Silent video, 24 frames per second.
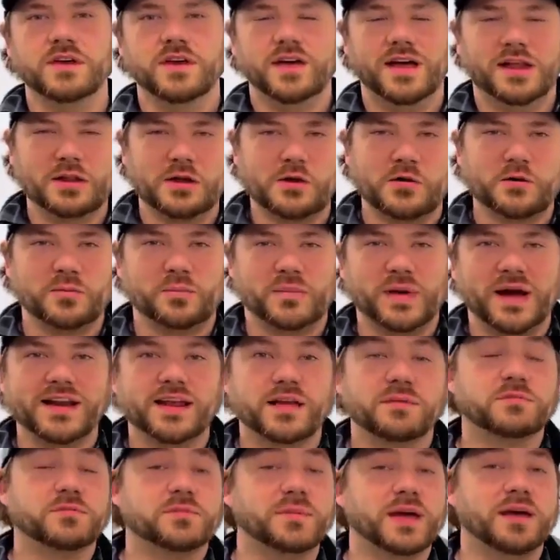Hello, my
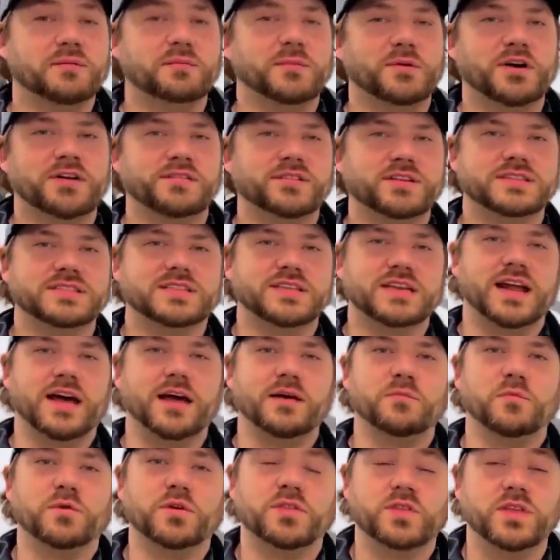name's Matt Malvitz, and
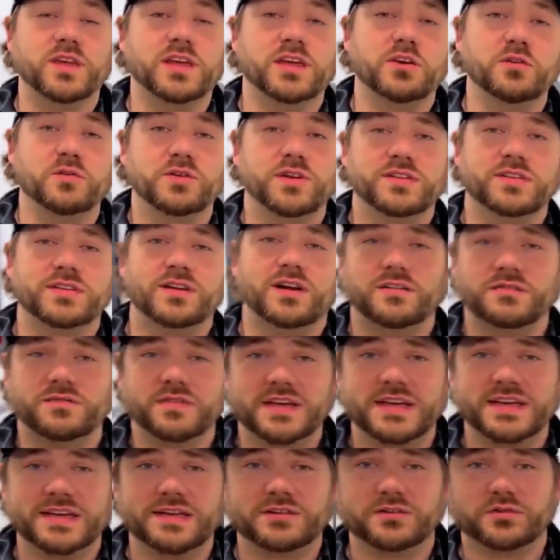I'm with the Kunes
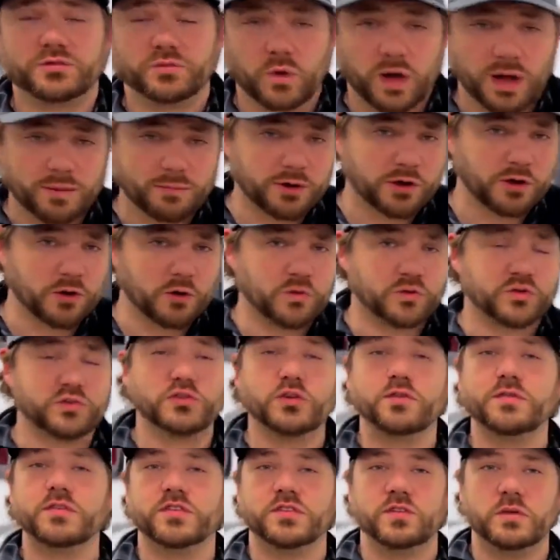RV Suamico
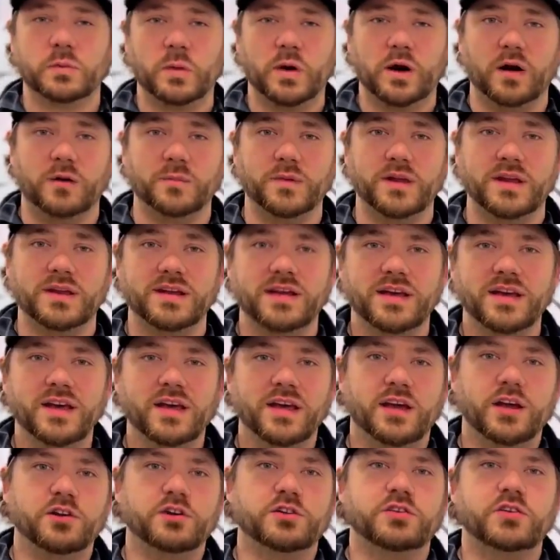Service Department,
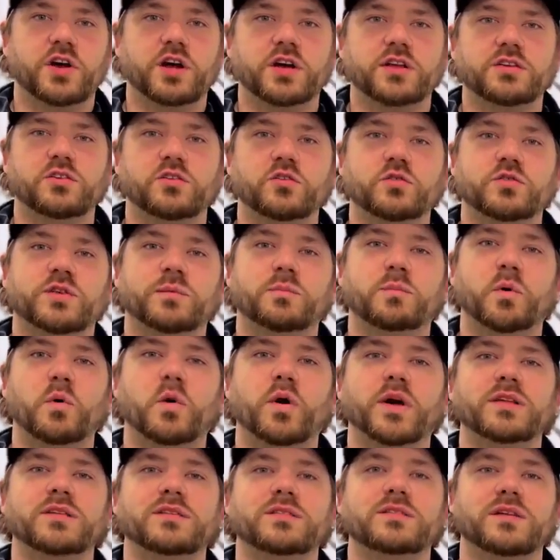here to talk to you some
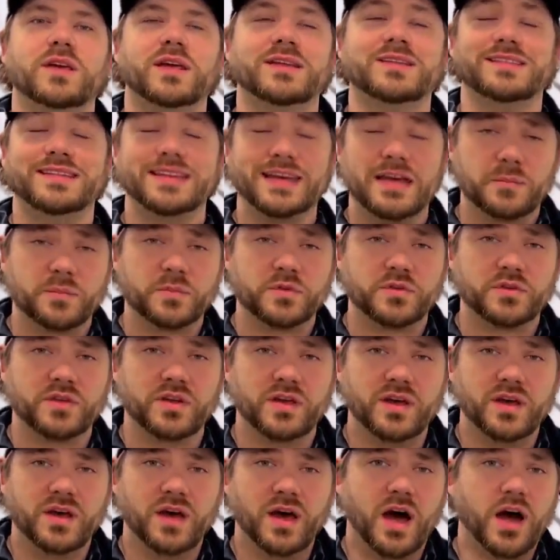points and tips
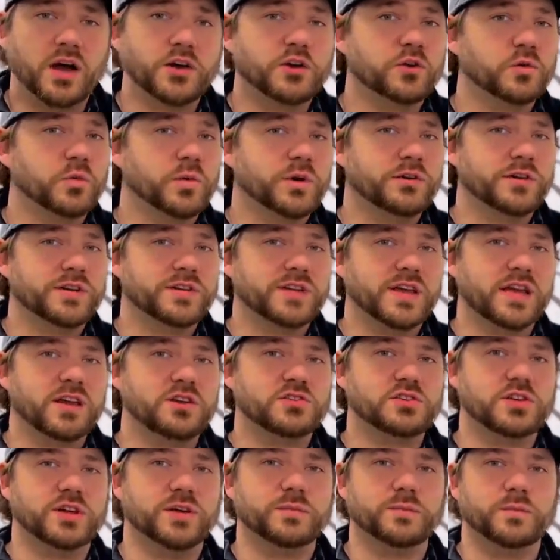on your
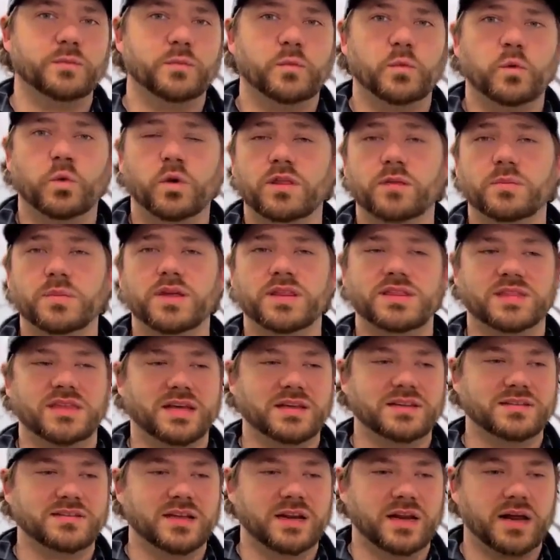winterization. One of the big
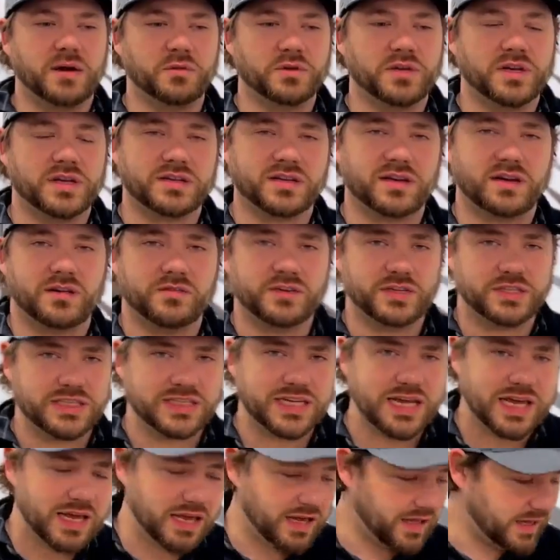things that I would like to cover
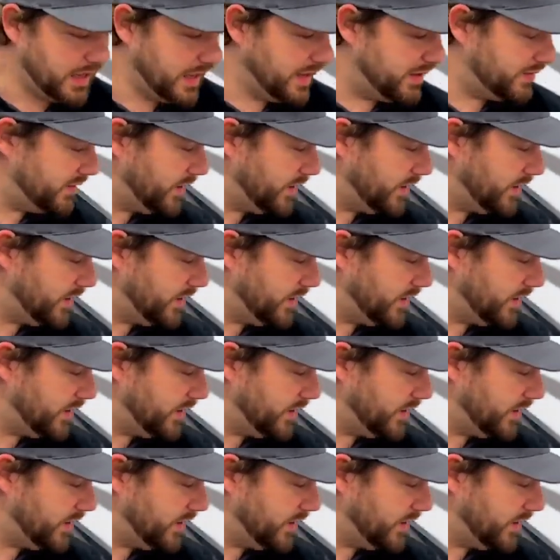today is